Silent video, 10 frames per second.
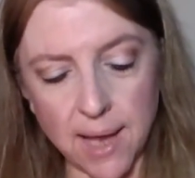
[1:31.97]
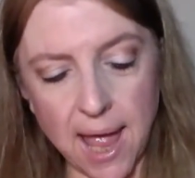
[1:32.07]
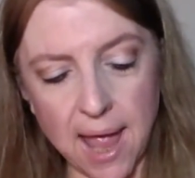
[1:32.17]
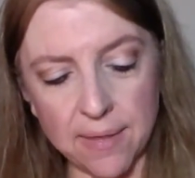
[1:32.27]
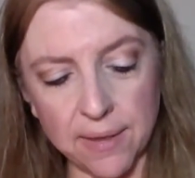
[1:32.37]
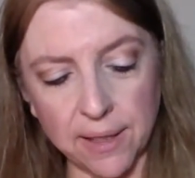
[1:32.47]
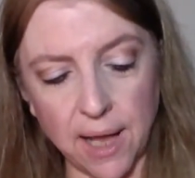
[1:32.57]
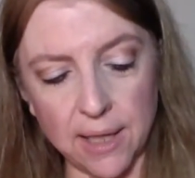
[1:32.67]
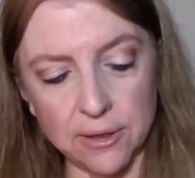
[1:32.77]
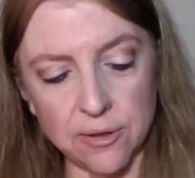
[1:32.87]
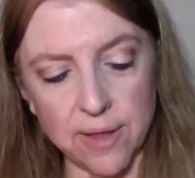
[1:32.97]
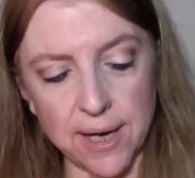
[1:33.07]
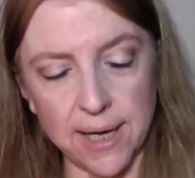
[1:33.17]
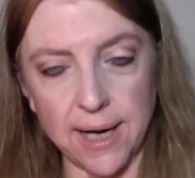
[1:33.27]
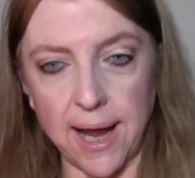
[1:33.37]
And the color that
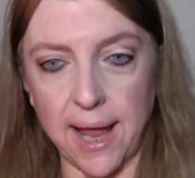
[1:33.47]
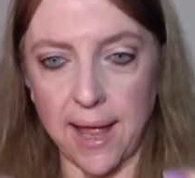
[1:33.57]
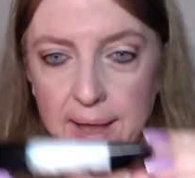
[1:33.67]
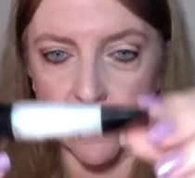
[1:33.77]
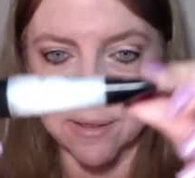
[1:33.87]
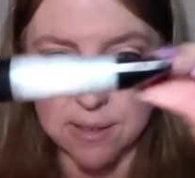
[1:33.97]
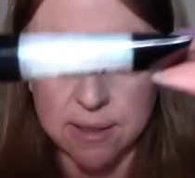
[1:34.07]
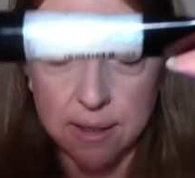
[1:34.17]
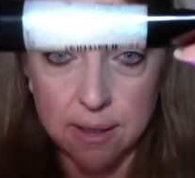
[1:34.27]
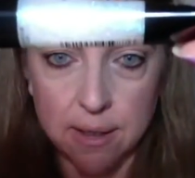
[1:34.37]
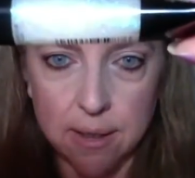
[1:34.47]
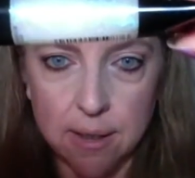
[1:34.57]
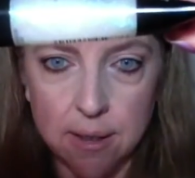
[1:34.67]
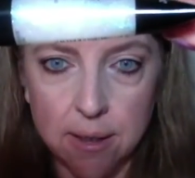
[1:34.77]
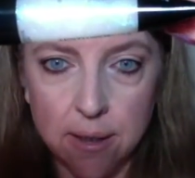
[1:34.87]
it has,
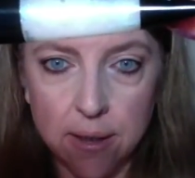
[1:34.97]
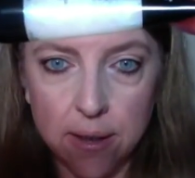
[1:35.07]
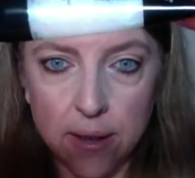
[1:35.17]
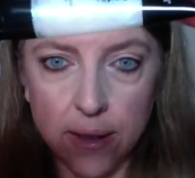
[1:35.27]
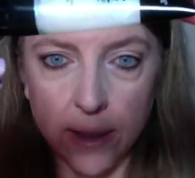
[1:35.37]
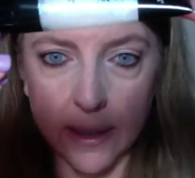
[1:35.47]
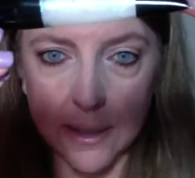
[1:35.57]
I